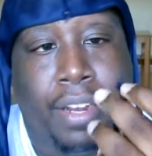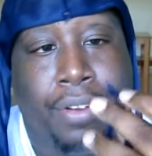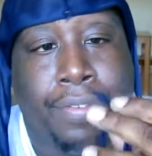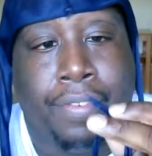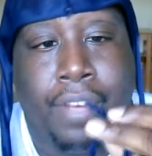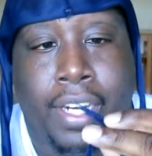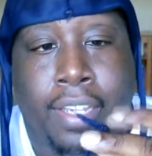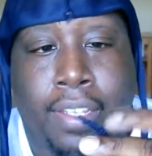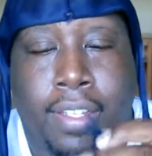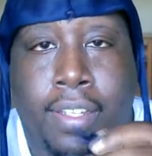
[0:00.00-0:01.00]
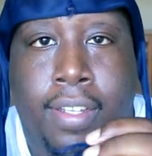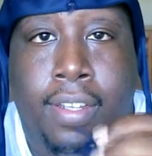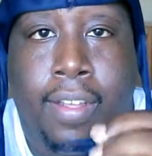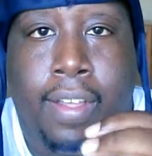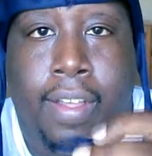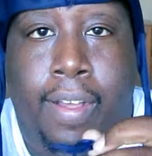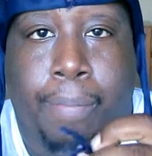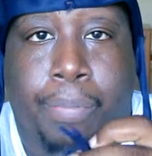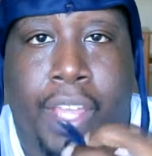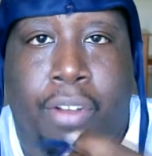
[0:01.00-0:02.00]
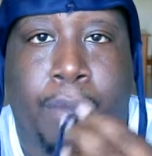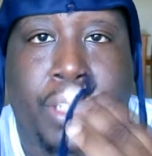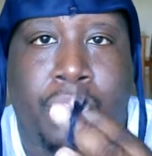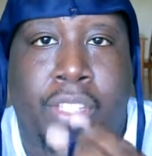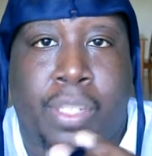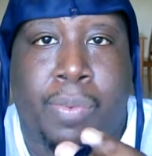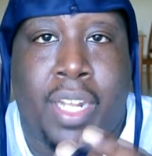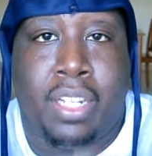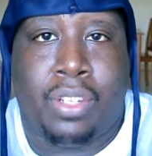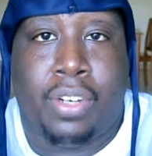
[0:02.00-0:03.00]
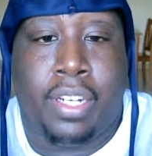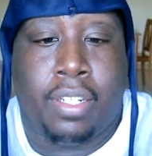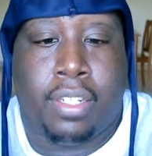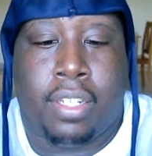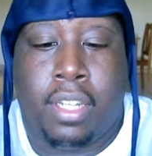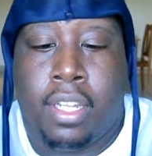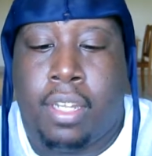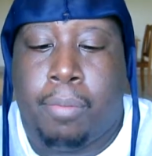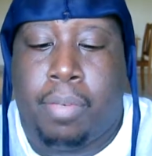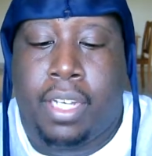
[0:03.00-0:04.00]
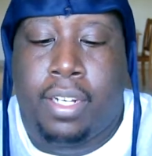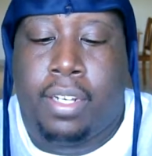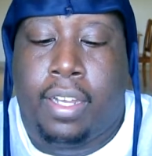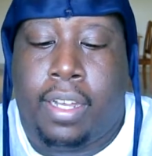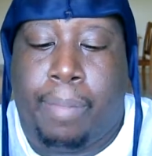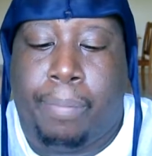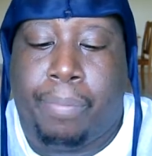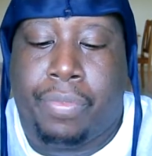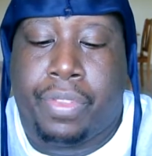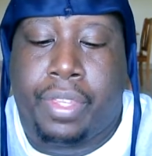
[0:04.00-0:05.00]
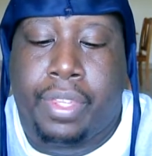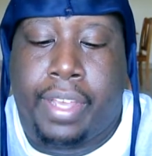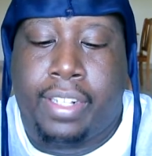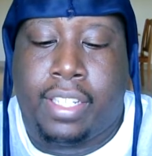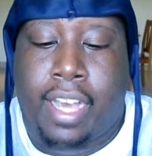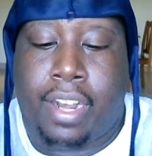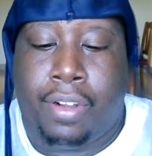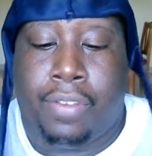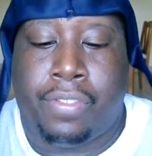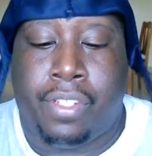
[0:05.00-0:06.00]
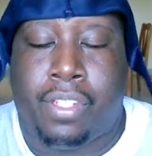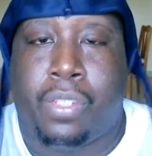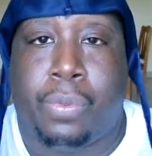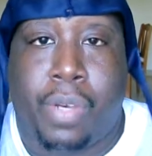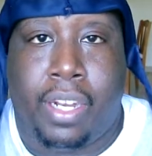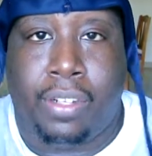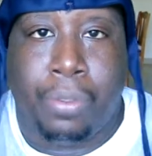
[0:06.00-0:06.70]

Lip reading: off already. I normally do this when it's on, but I tied it off so it's just one